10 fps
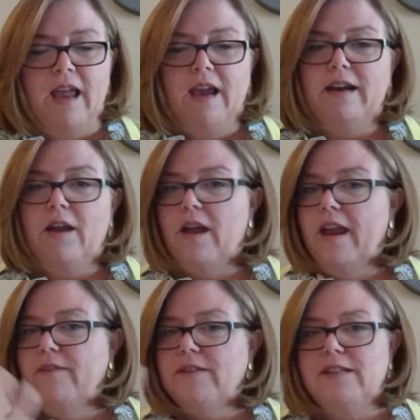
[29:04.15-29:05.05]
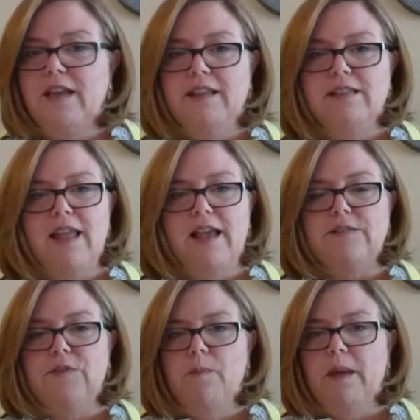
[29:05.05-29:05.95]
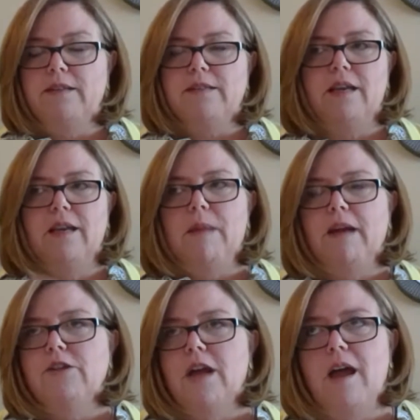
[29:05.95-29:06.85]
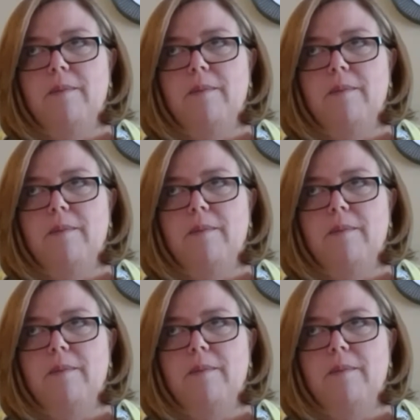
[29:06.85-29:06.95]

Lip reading: Now, I have to say these last few months in my job,